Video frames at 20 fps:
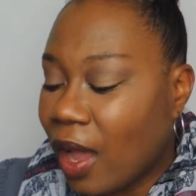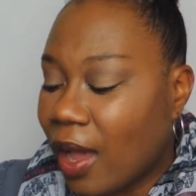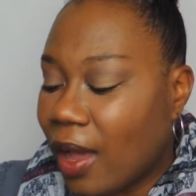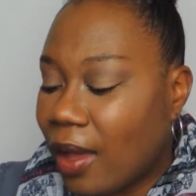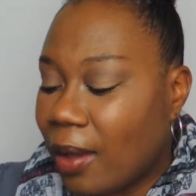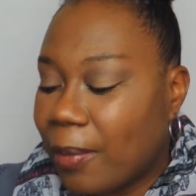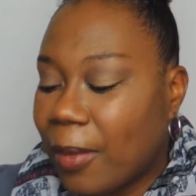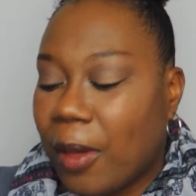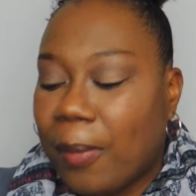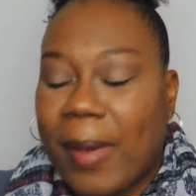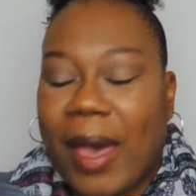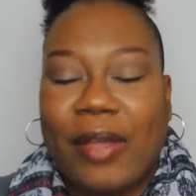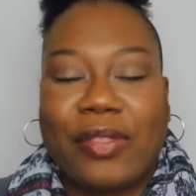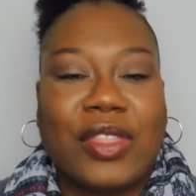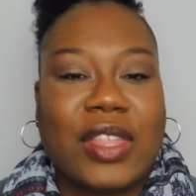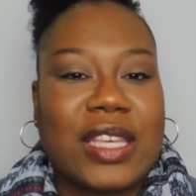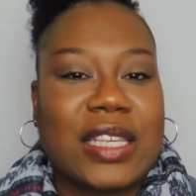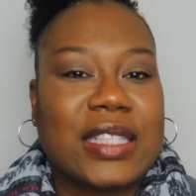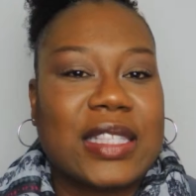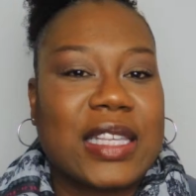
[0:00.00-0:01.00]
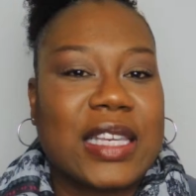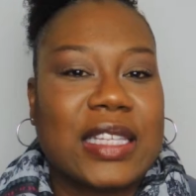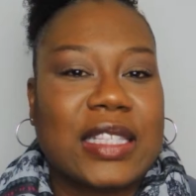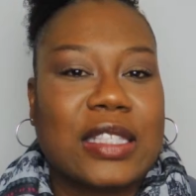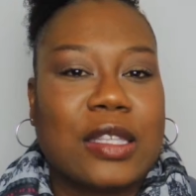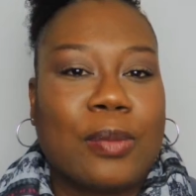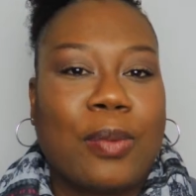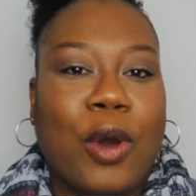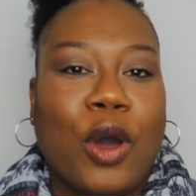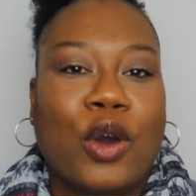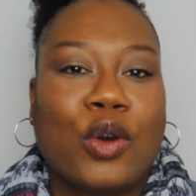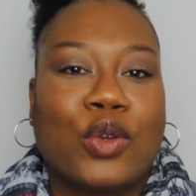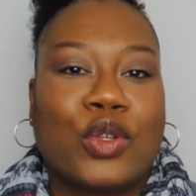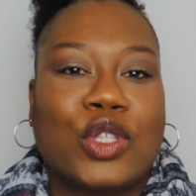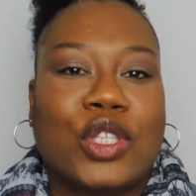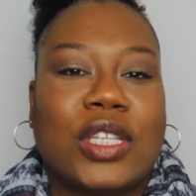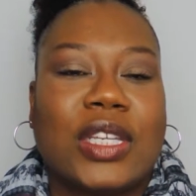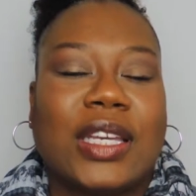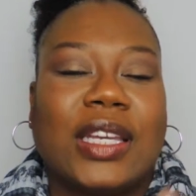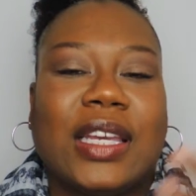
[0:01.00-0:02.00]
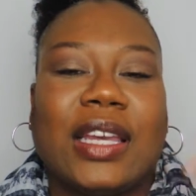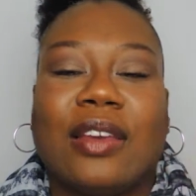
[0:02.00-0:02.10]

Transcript: about this, it's supposed to